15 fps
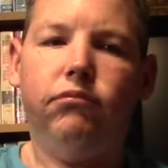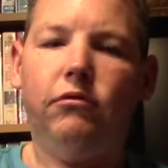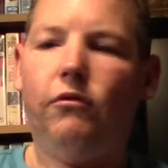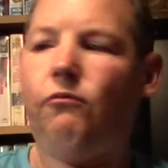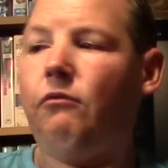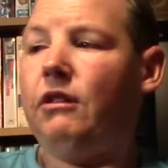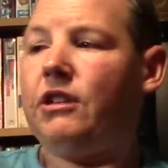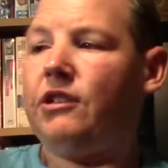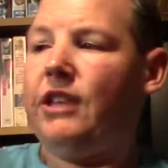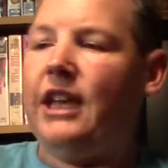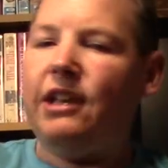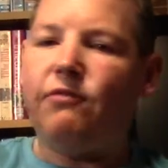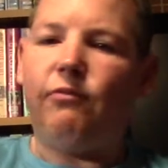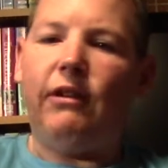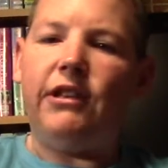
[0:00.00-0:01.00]
which
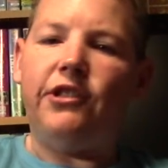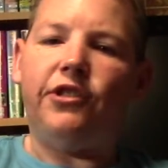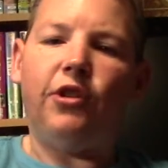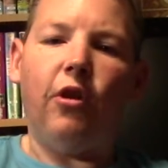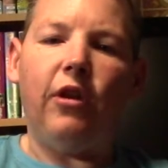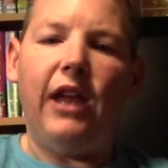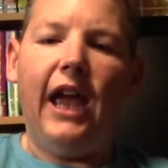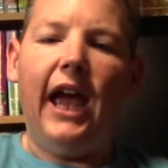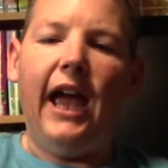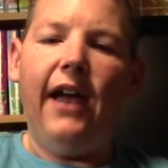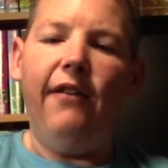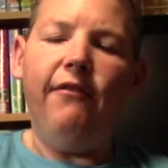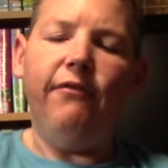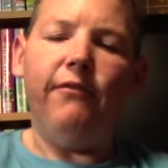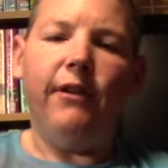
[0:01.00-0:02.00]
these ones don't
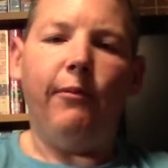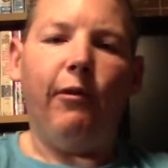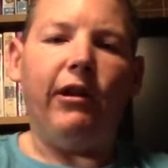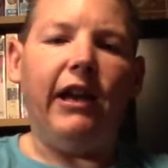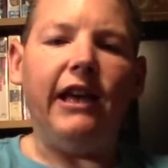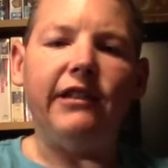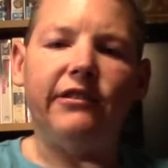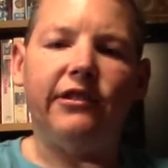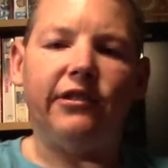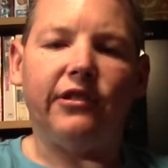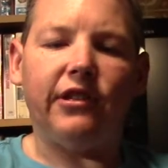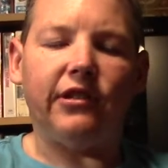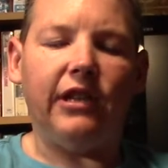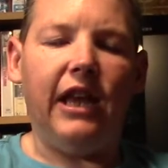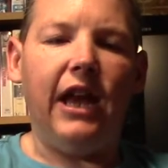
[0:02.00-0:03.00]
have, and my Laserdisc
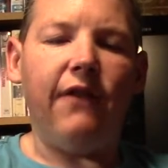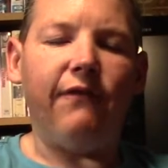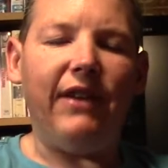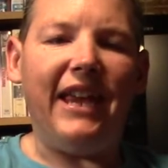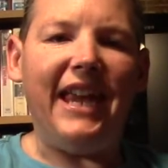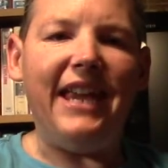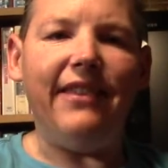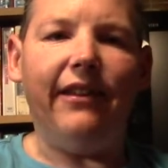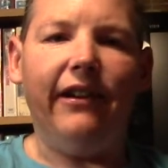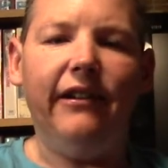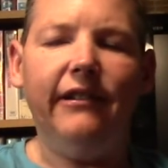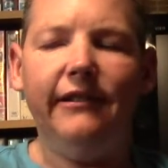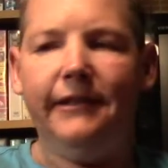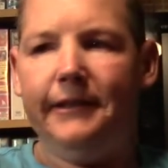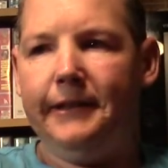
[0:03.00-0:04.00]
doesn't have either.
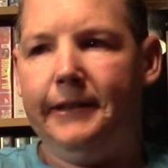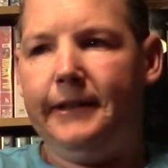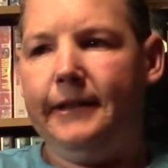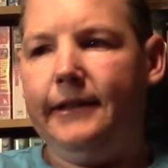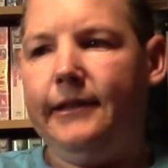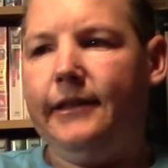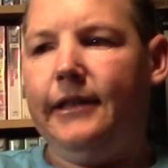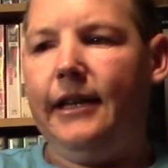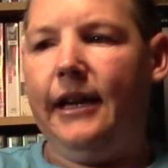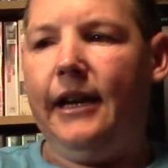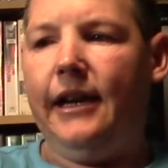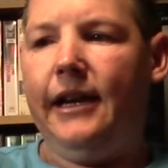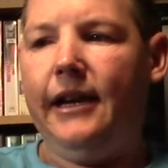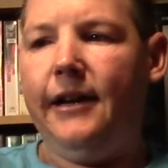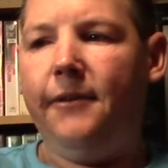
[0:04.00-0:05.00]

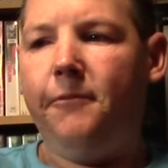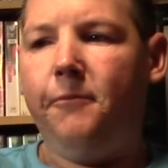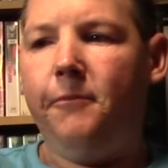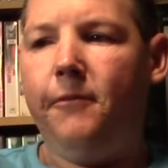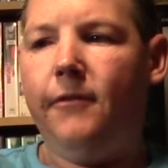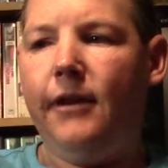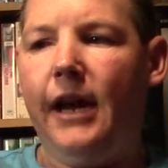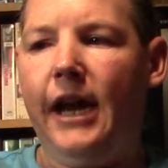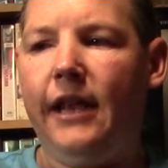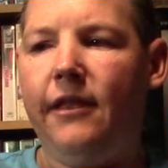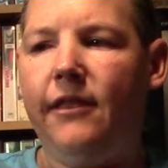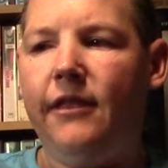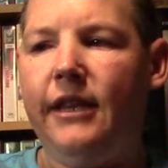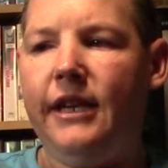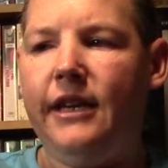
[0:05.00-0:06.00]
And
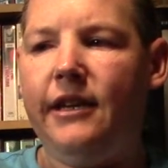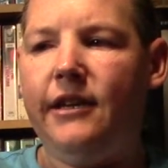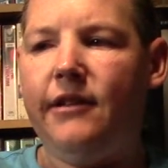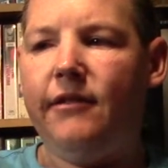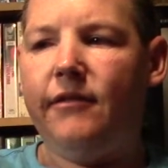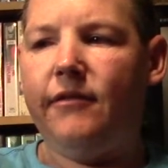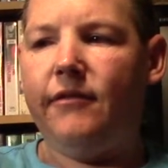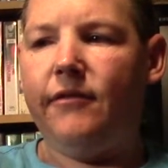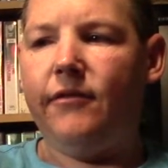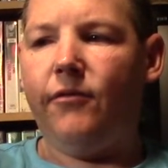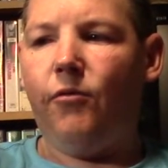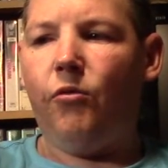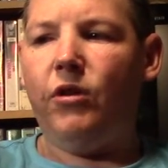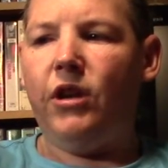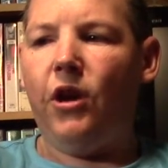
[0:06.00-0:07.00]
the
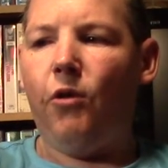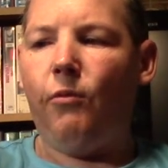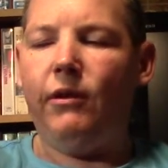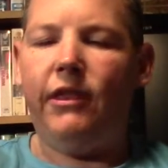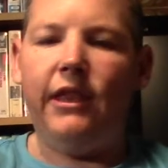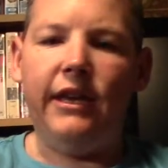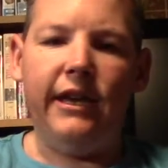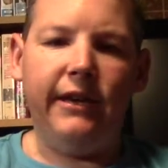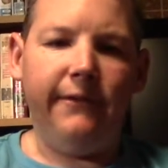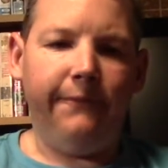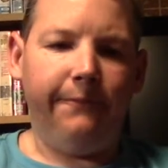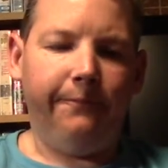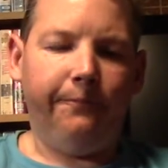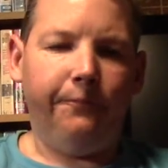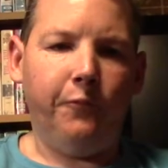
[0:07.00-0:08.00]
audio when the
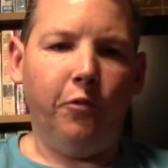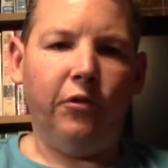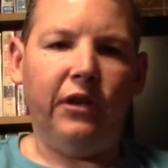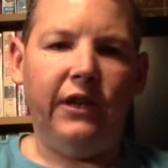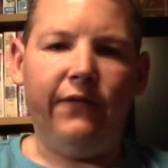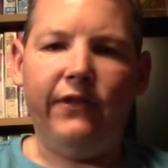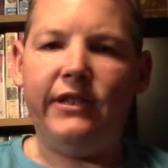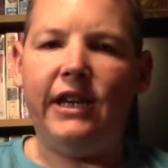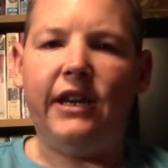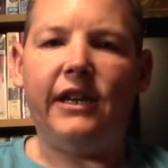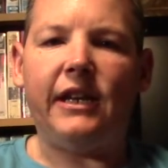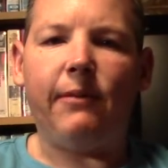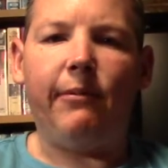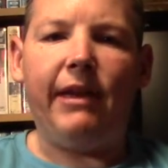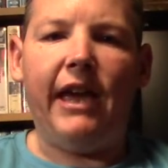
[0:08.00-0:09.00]
living dead are
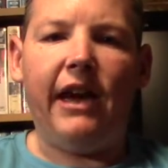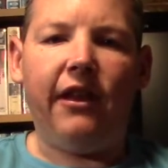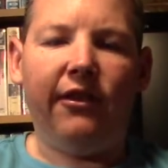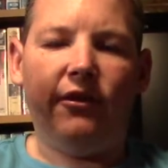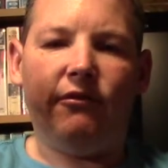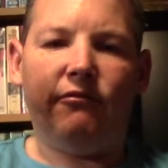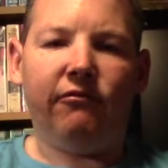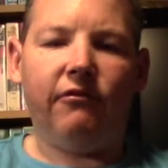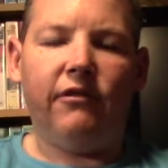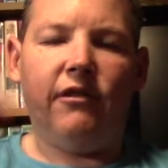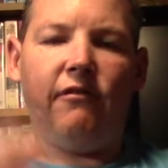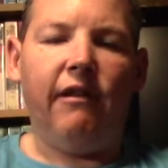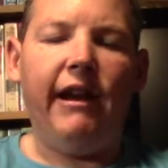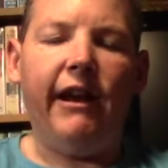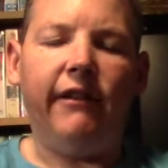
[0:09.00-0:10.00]
coming out of the
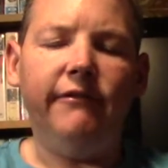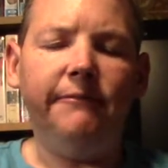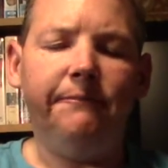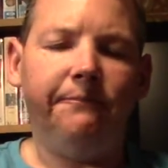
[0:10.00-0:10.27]
ground,